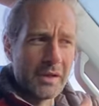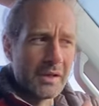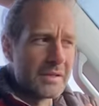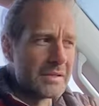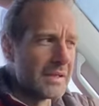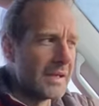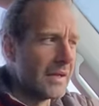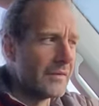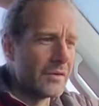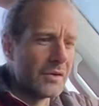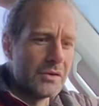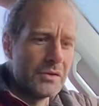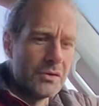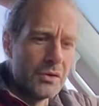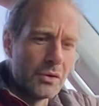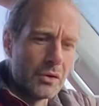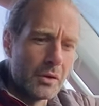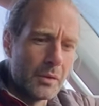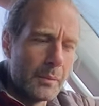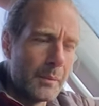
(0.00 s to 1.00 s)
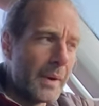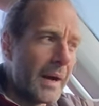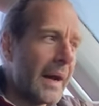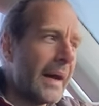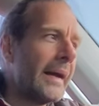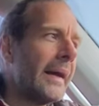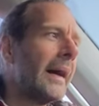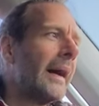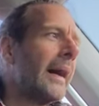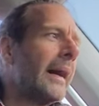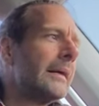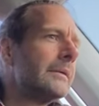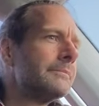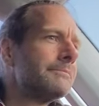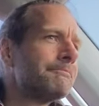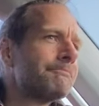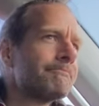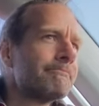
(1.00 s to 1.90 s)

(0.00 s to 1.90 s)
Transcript: because I never took my